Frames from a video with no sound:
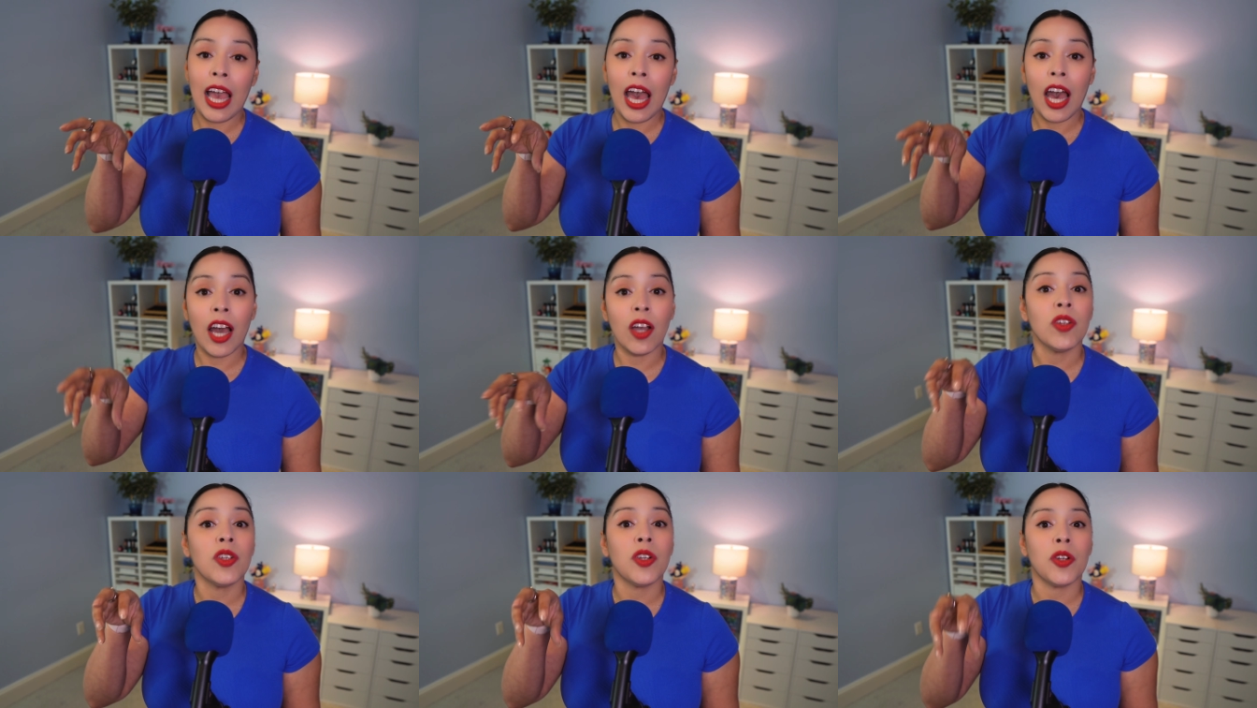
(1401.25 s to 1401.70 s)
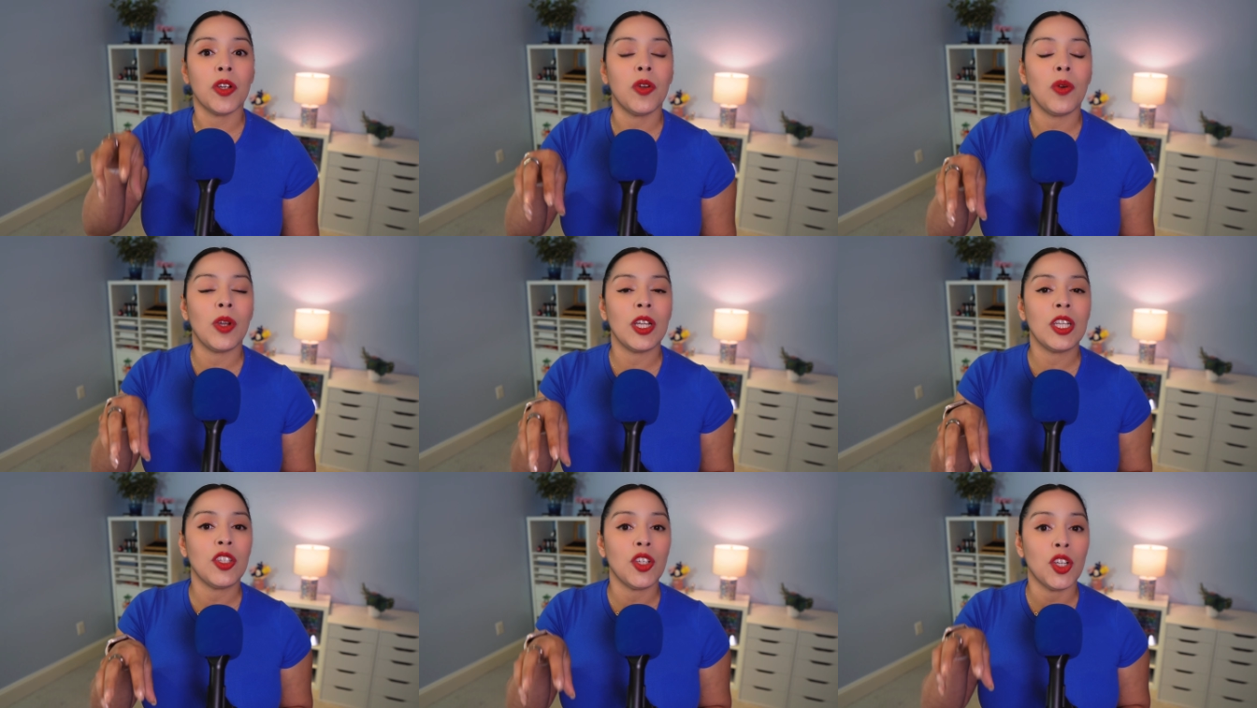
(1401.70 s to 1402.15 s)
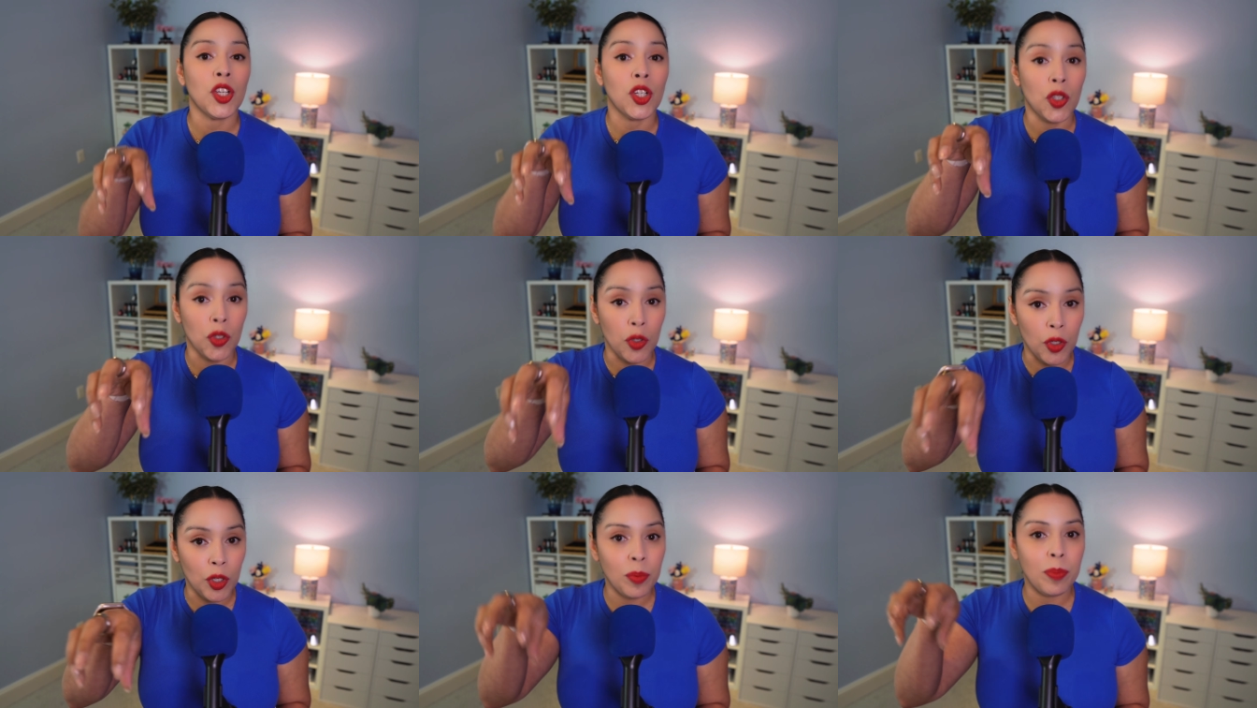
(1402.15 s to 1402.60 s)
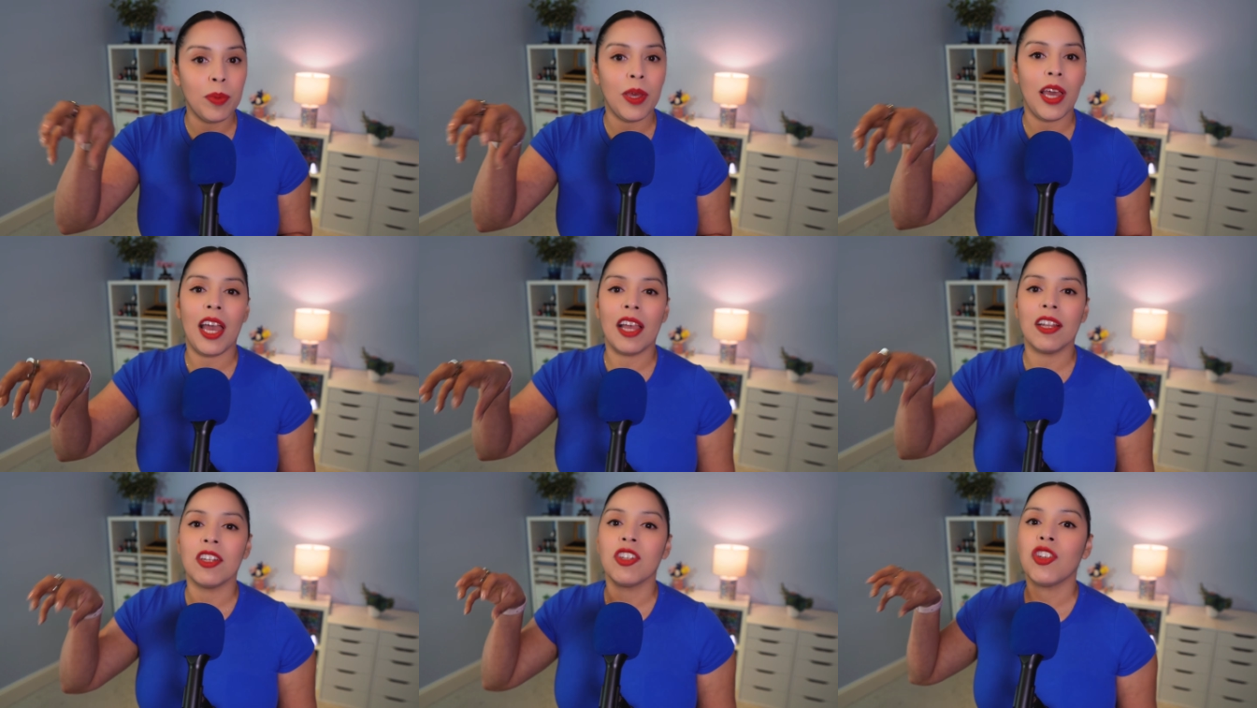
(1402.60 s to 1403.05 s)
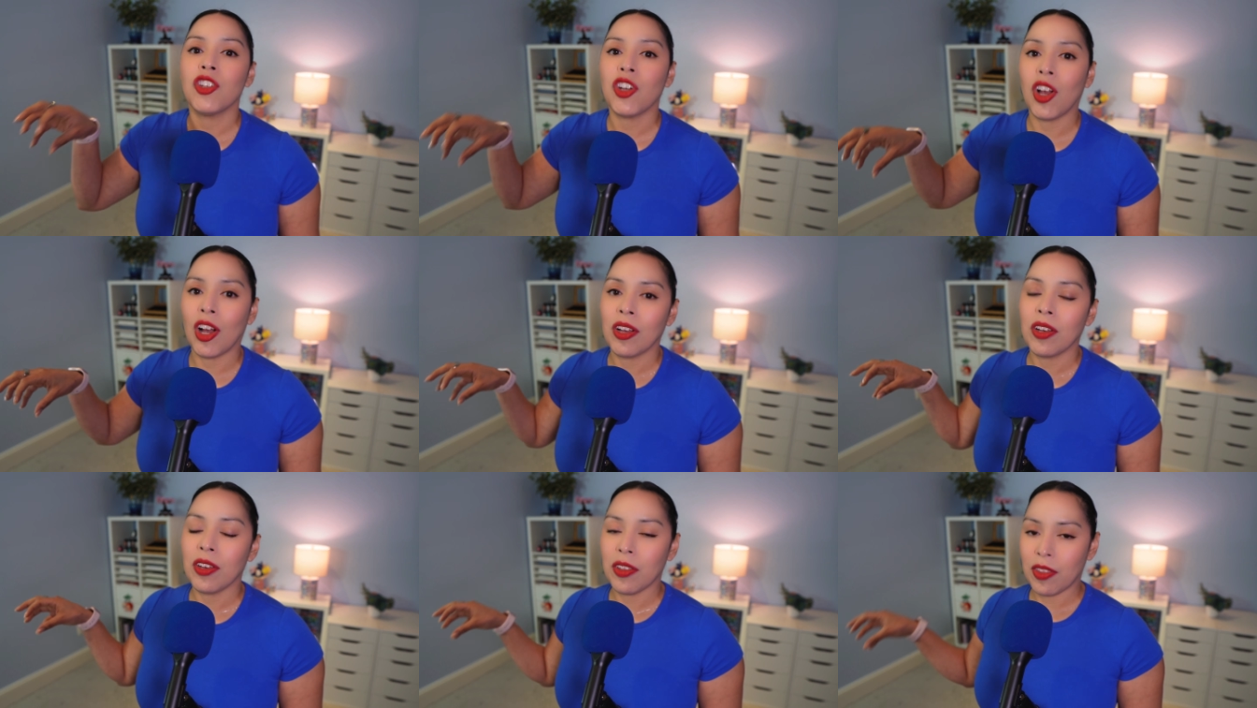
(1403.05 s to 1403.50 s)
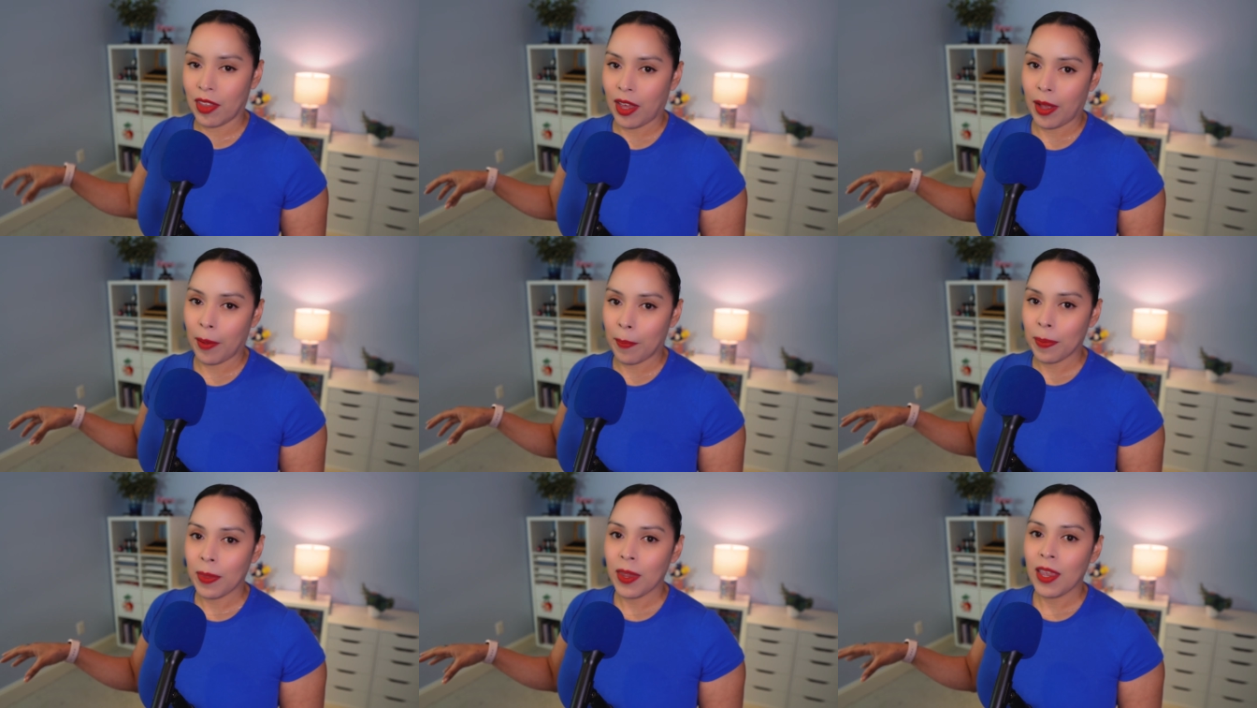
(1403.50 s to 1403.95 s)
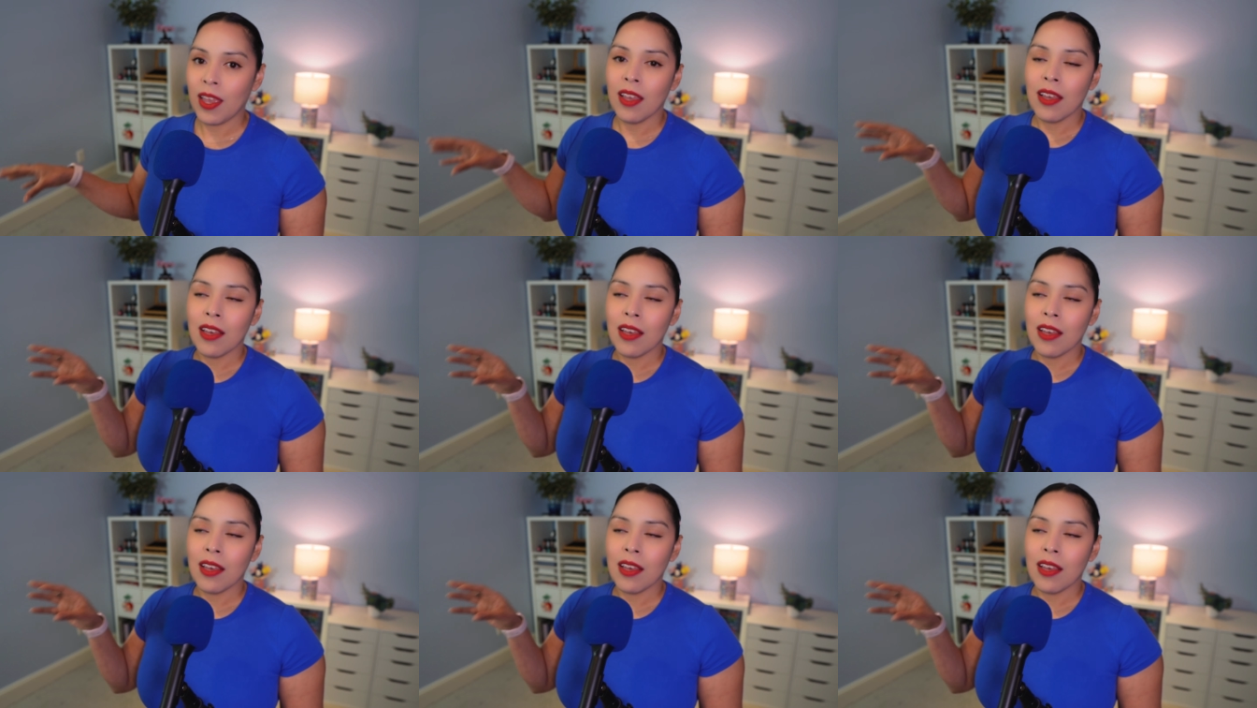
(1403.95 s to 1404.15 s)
how you're going to group and chunk them.